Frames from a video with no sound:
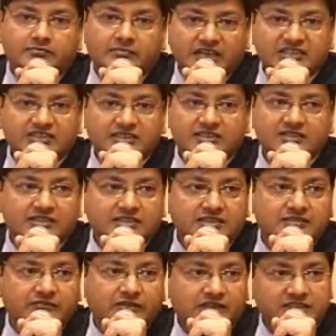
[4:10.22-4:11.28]
But my sense
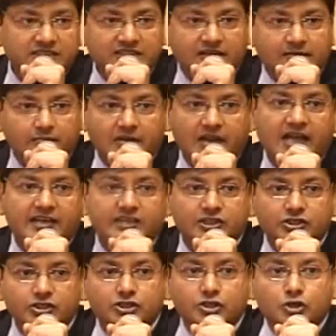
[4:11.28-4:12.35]
is, financial
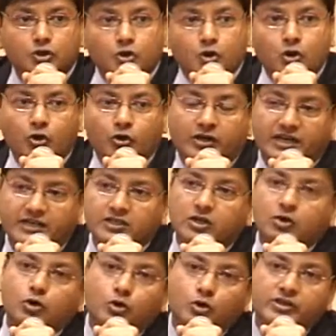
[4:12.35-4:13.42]
plan is the core, and
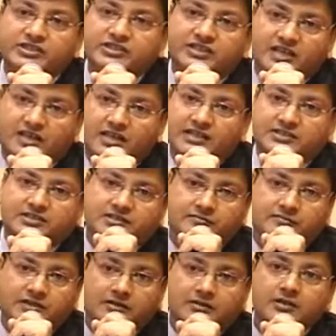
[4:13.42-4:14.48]
the core is the
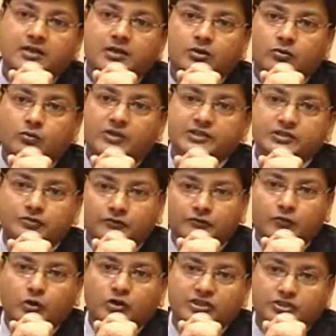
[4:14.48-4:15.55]
customer. Once you
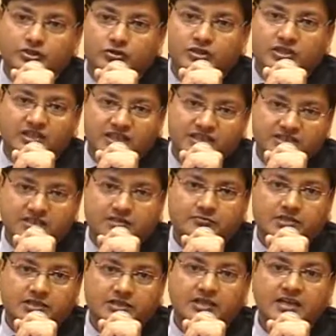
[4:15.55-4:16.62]
focus on the
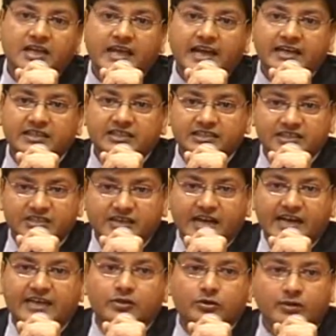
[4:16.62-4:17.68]
customer and
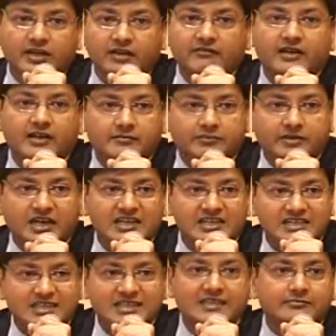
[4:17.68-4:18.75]
try to develop
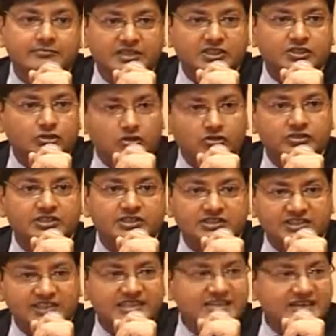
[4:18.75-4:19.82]
a need-based
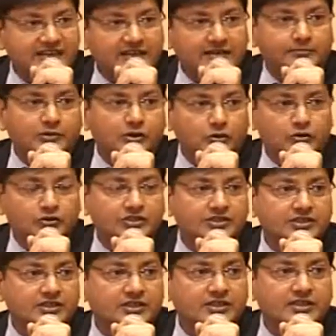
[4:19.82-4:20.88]
solution-centric approach,
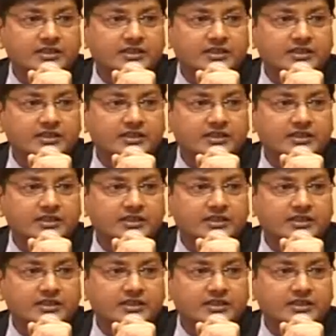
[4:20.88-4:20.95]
